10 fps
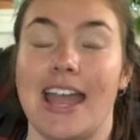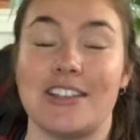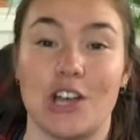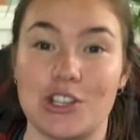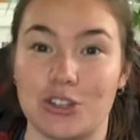
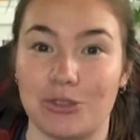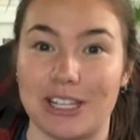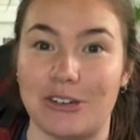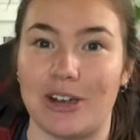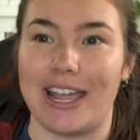It's also
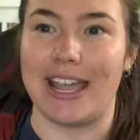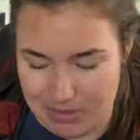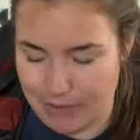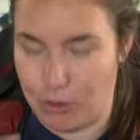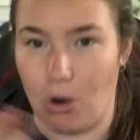really great
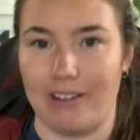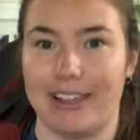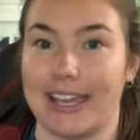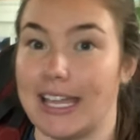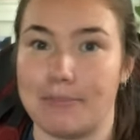if you are
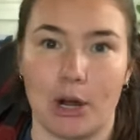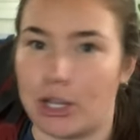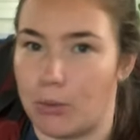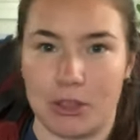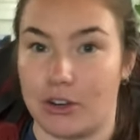like in a
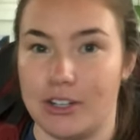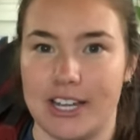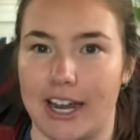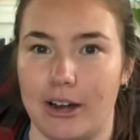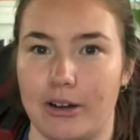market with your
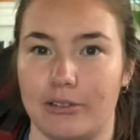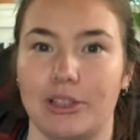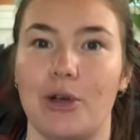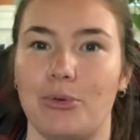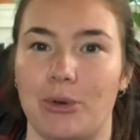entire
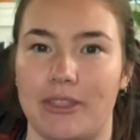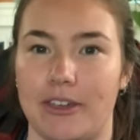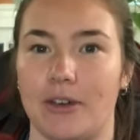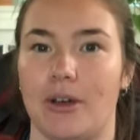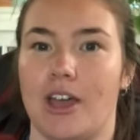load with
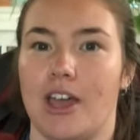you.